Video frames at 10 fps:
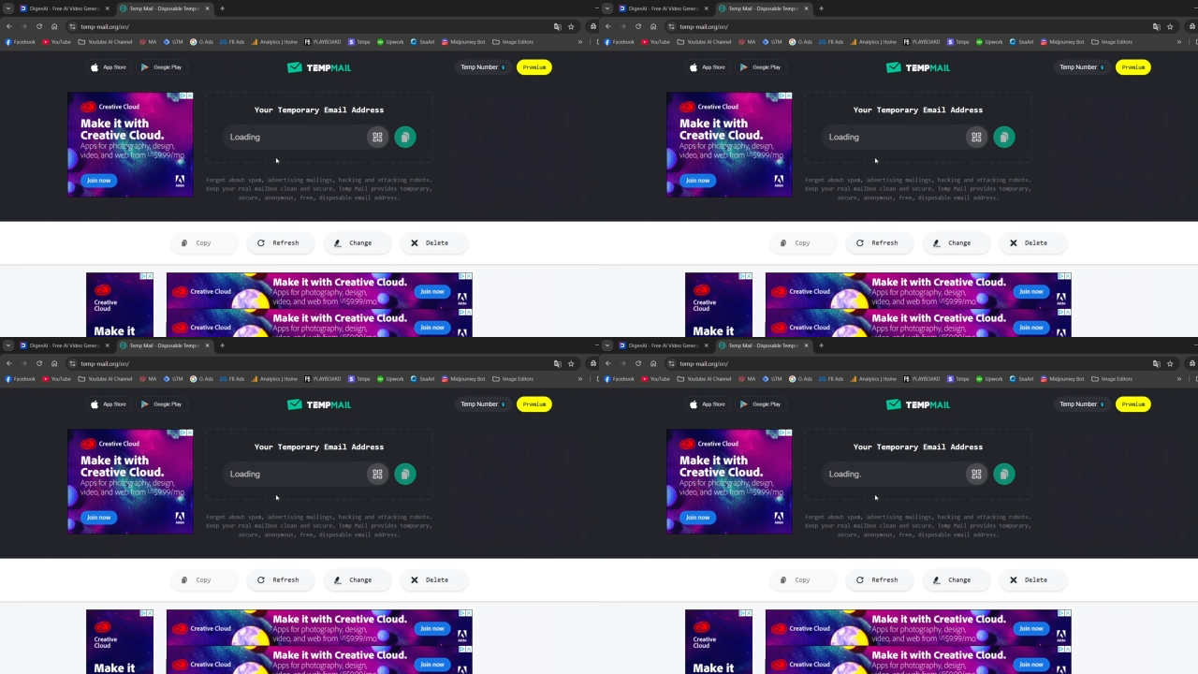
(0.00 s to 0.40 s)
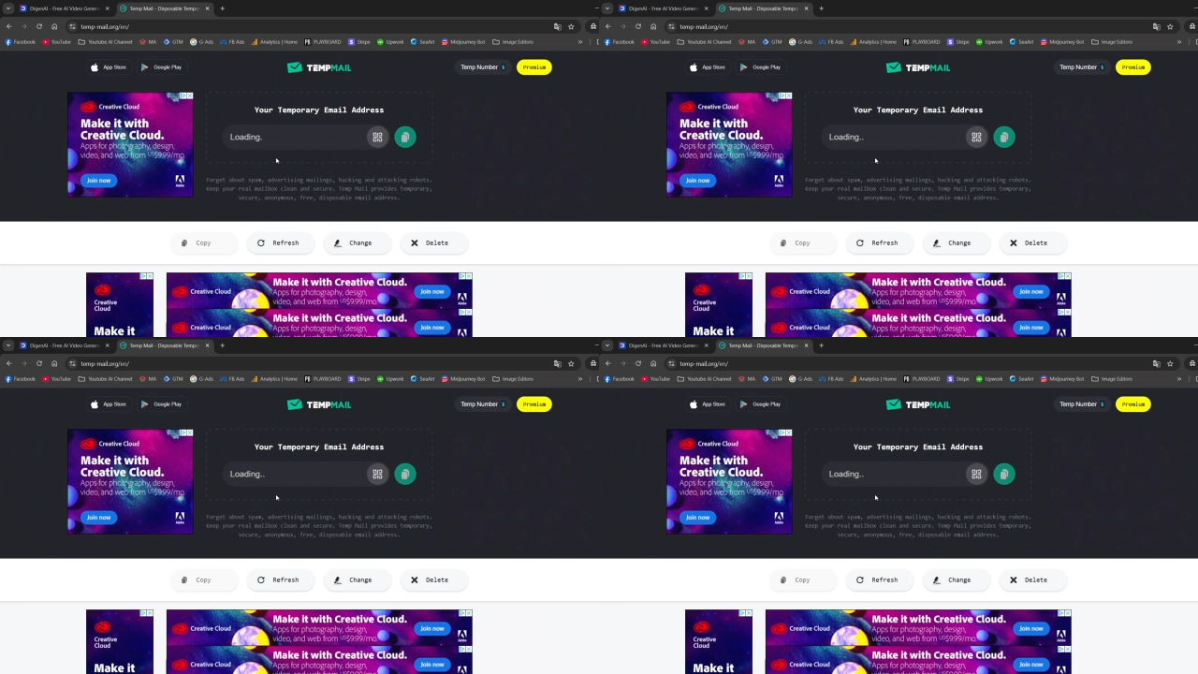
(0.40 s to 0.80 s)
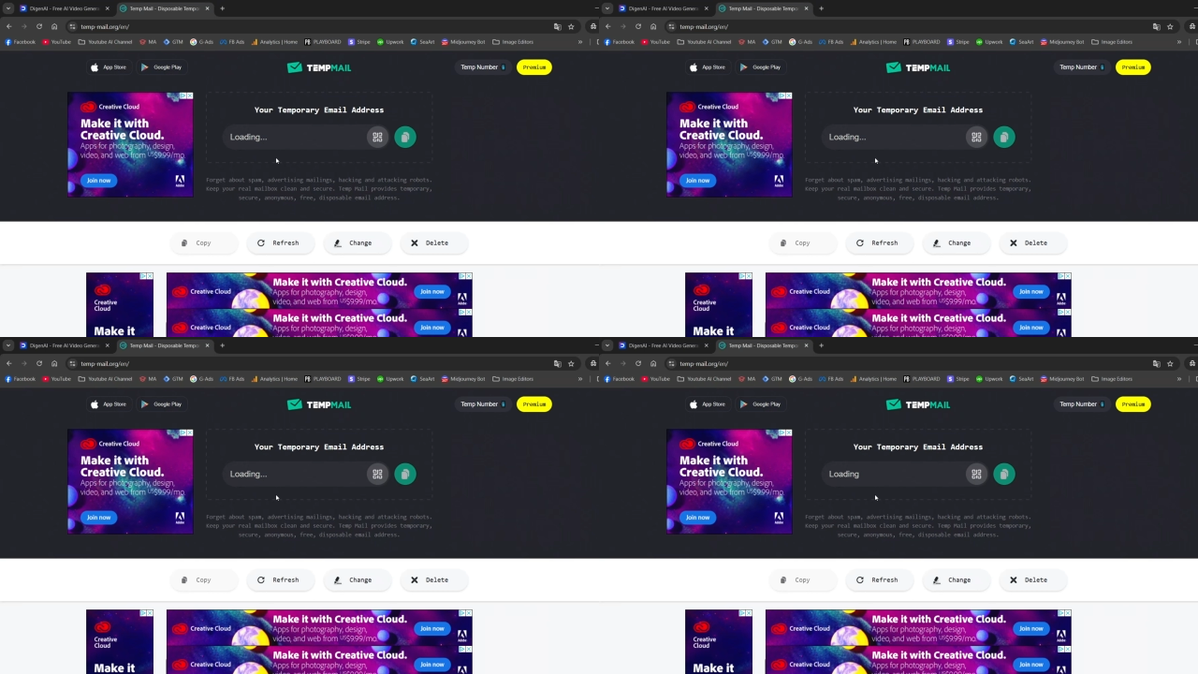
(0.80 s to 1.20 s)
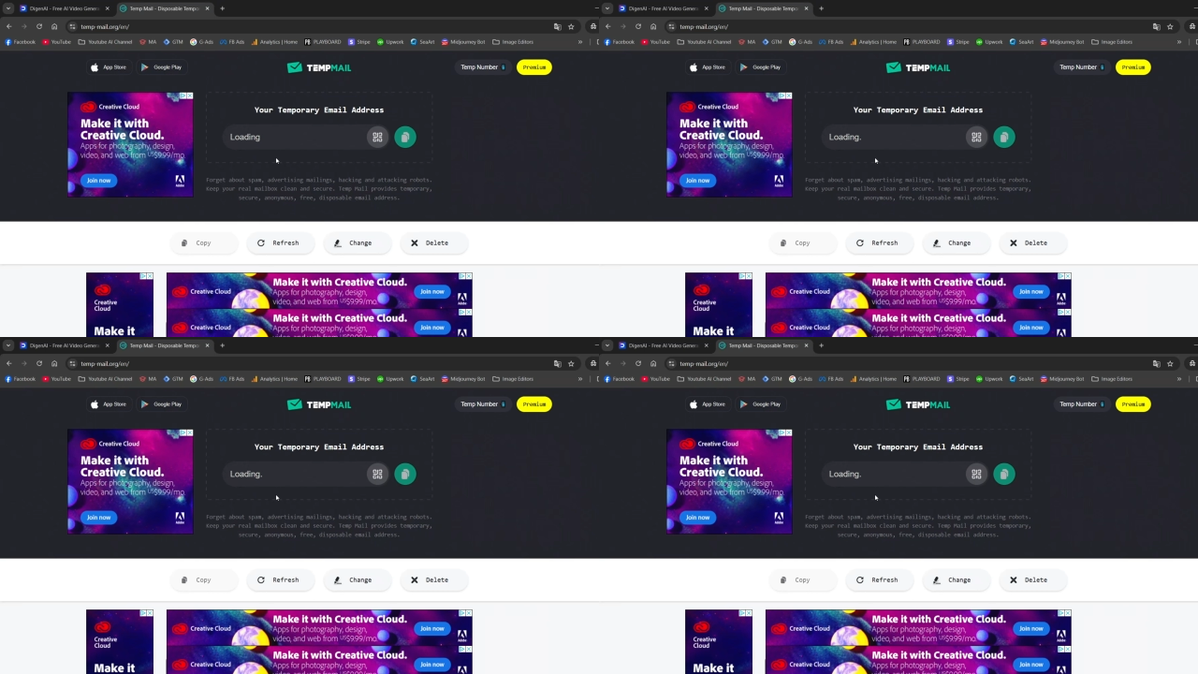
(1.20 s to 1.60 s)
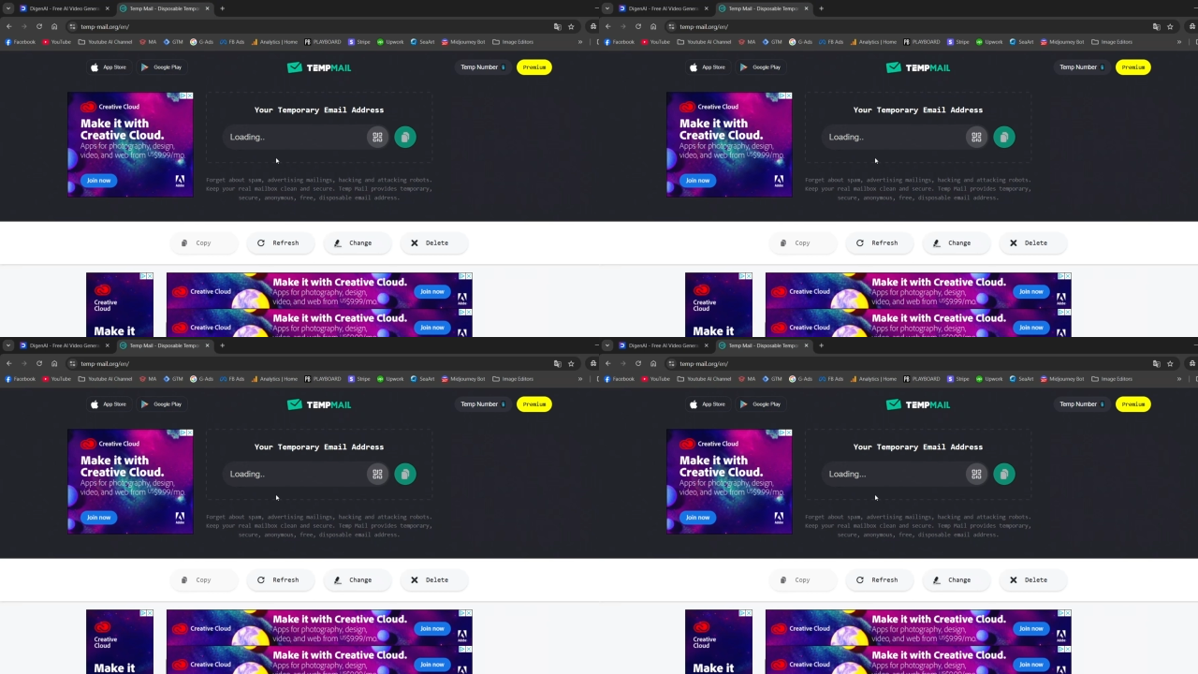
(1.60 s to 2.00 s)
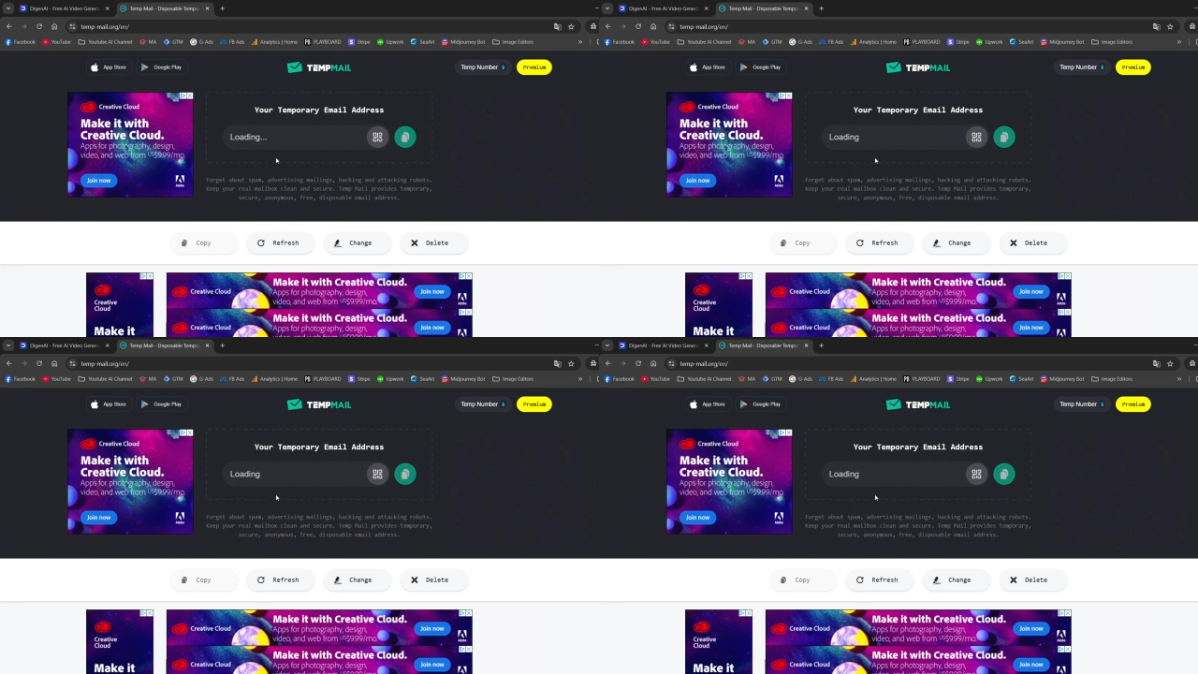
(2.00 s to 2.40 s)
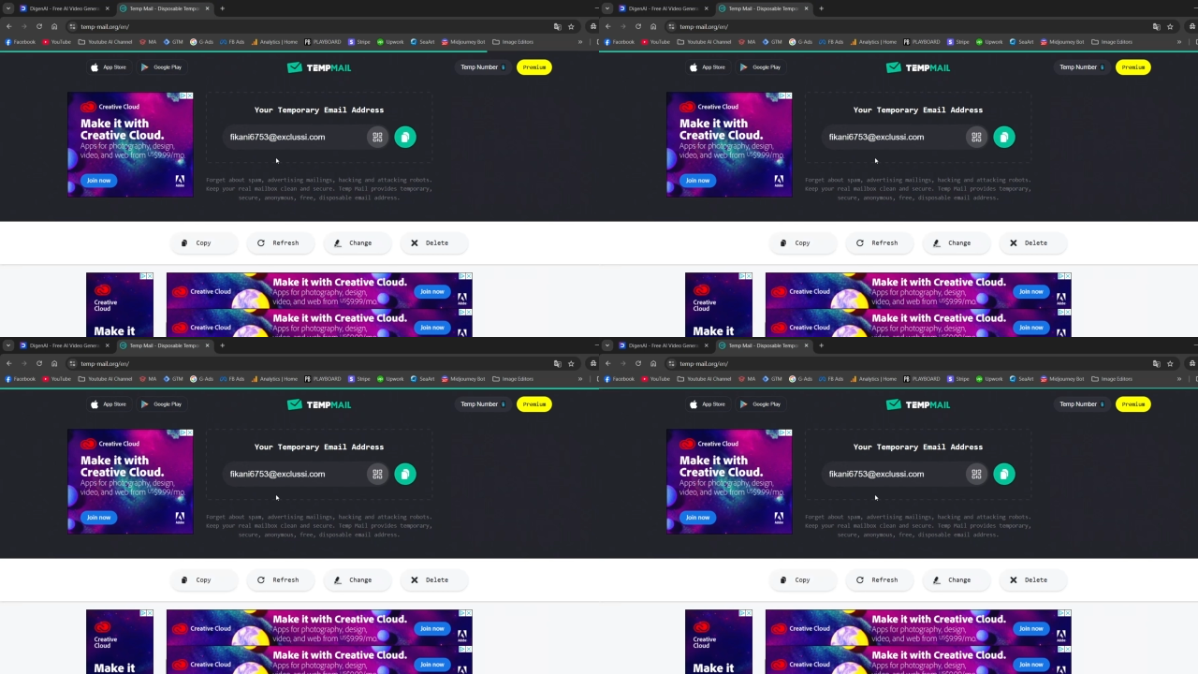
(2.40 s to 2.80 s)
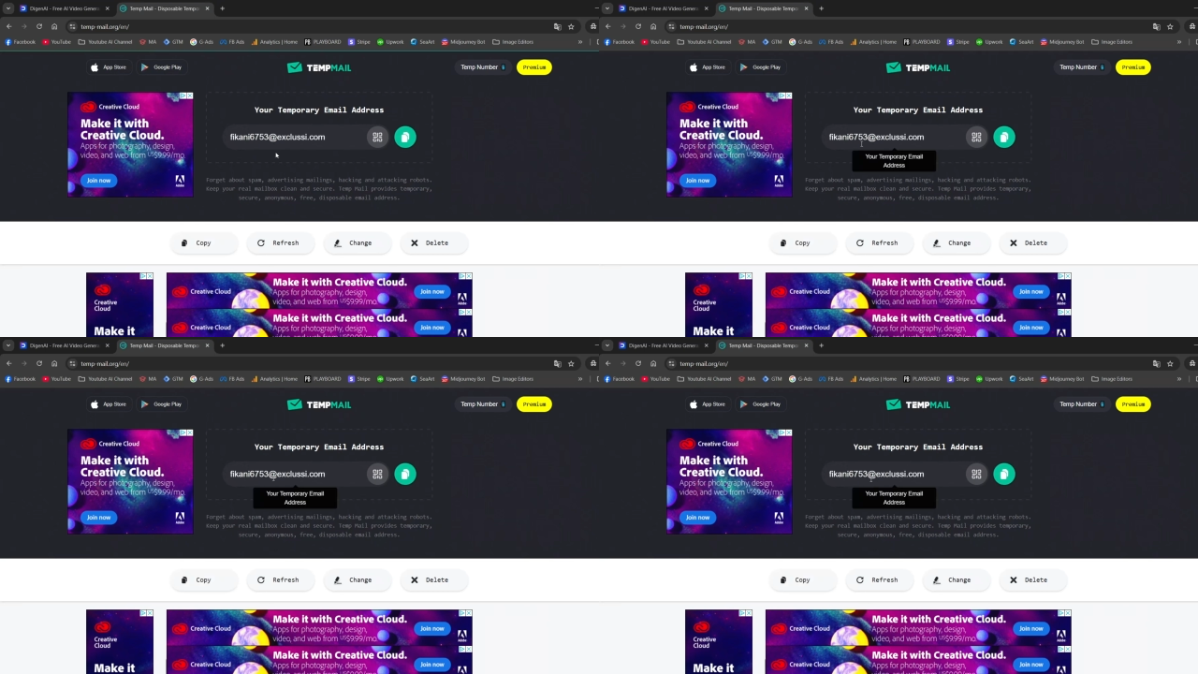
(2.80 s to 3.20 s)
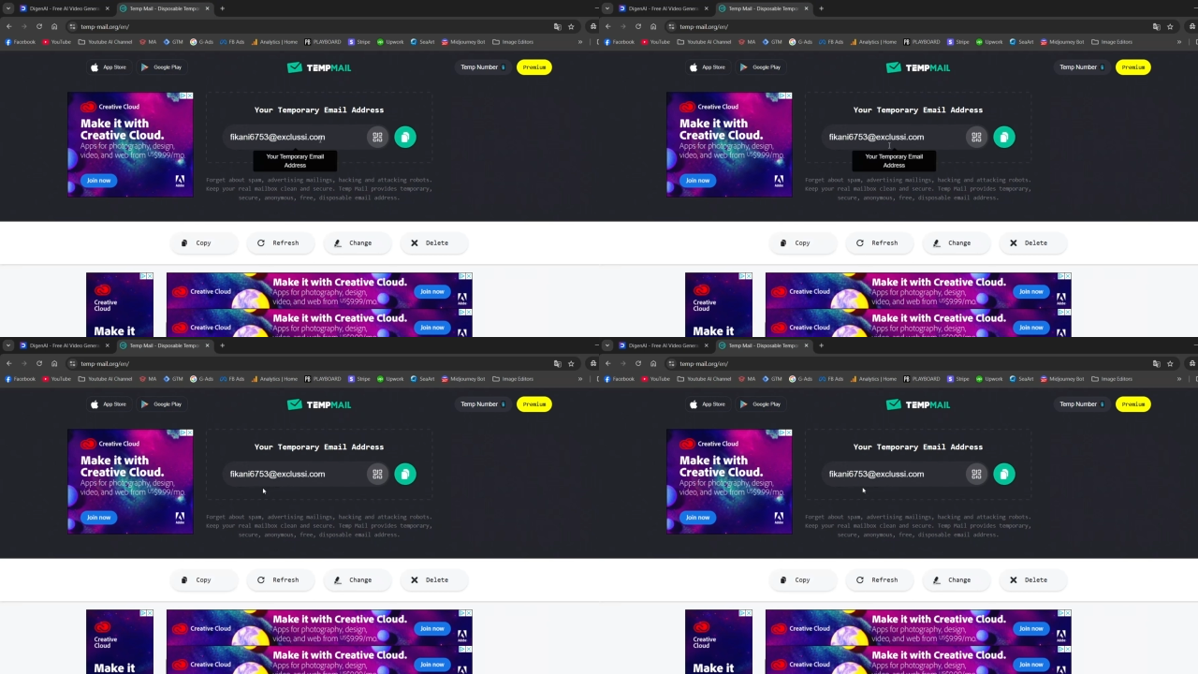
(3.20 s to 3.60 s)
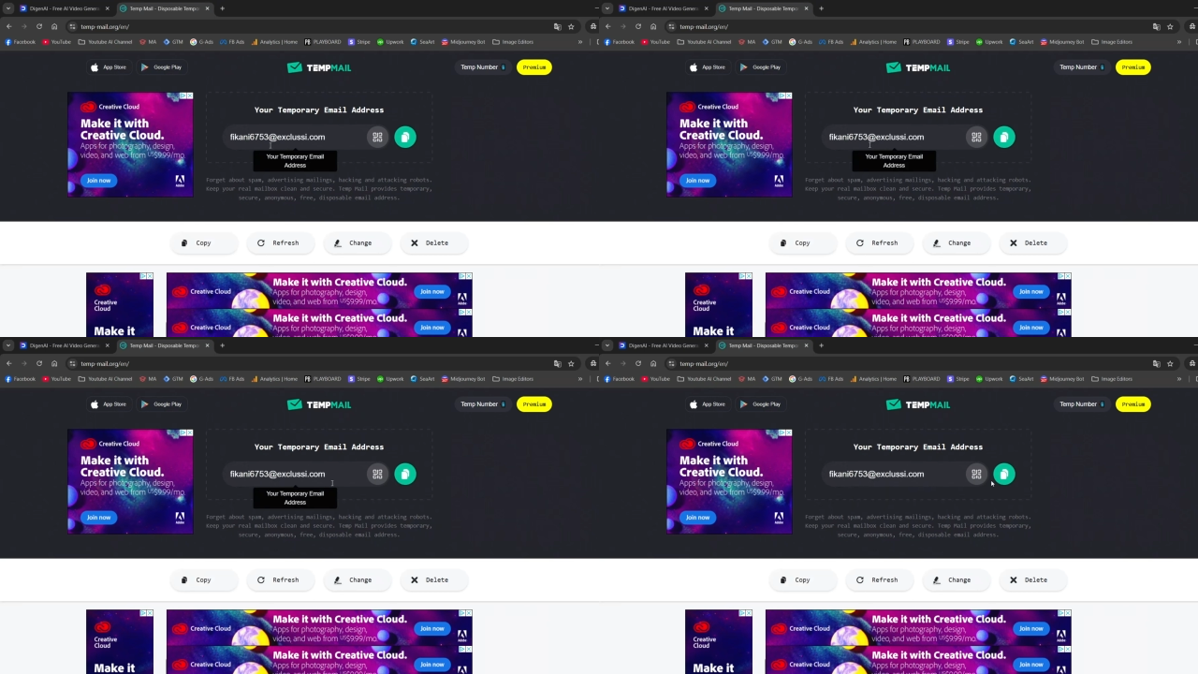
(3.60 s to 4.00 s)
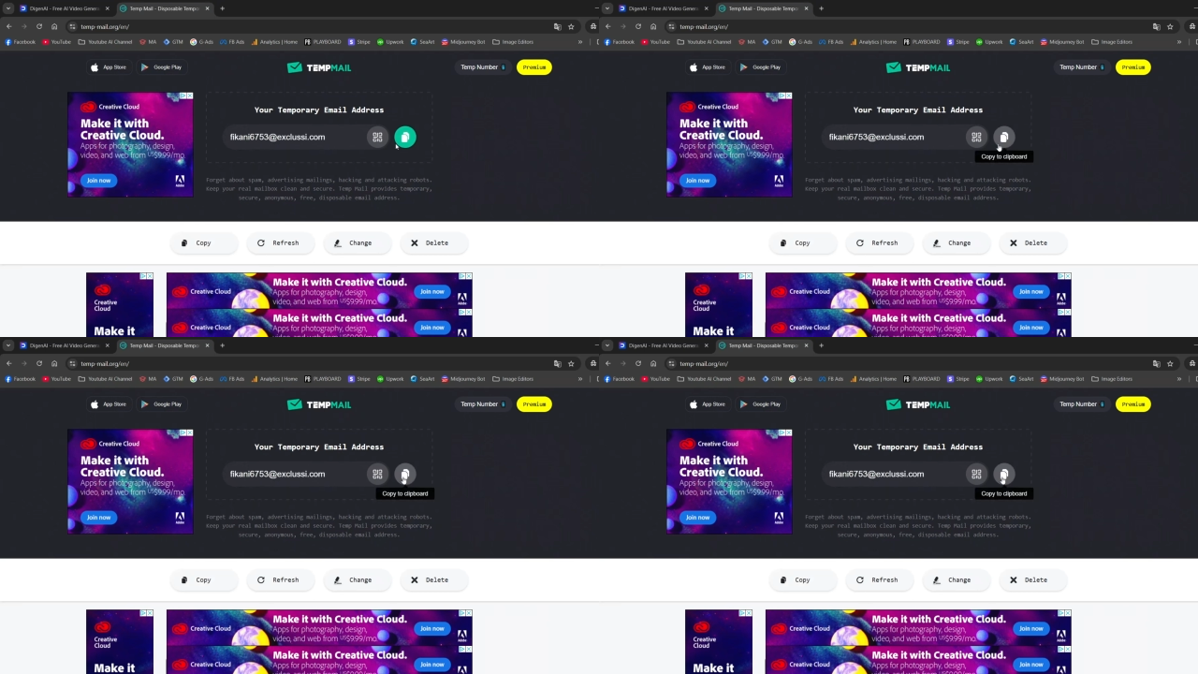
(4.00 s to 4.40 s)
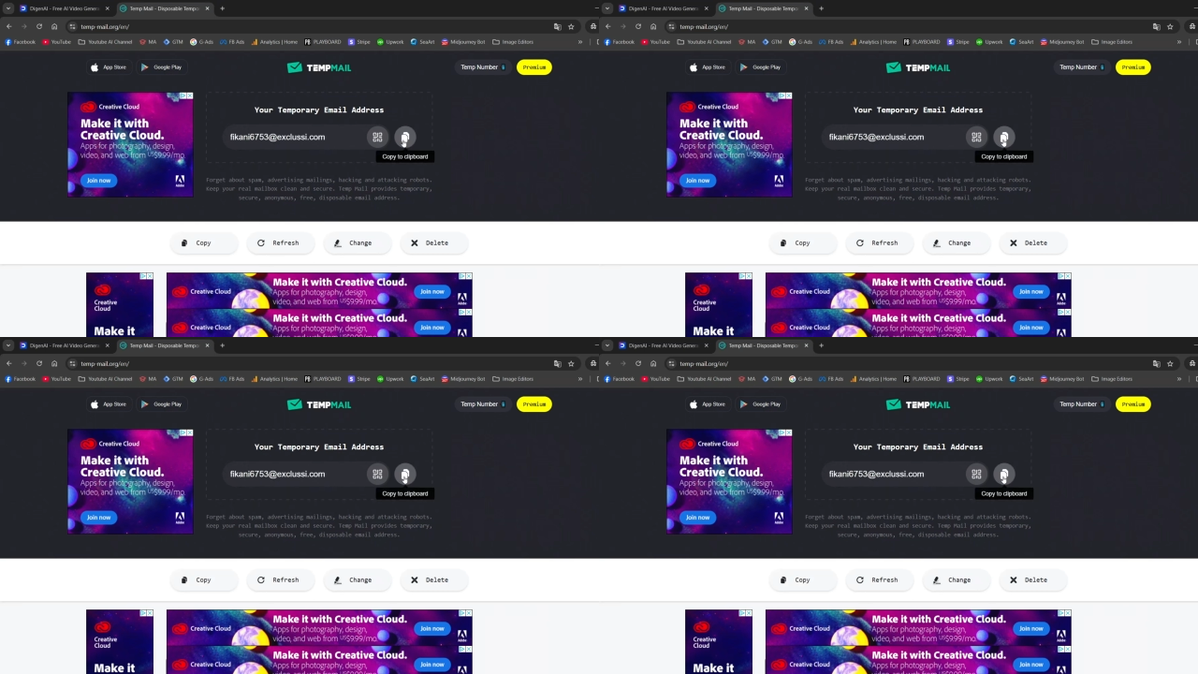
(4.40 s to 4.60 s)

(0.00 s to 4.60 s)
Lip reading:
[unreadable: no face in view]